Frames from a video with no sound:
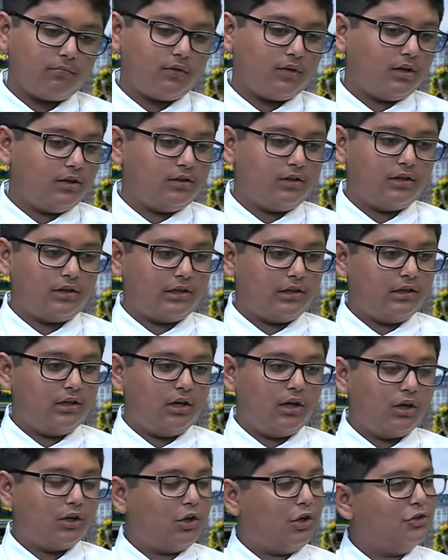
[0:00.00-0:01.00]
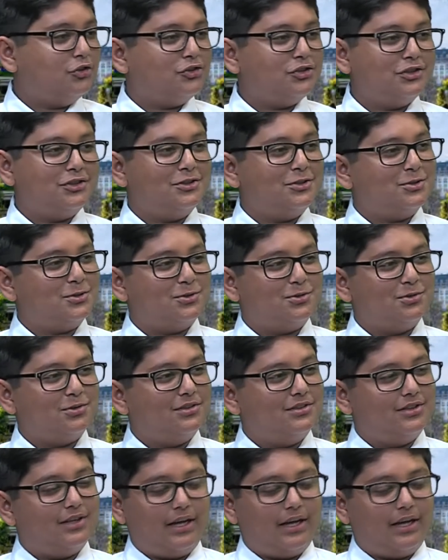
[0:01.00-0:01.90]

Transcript: the culture in school,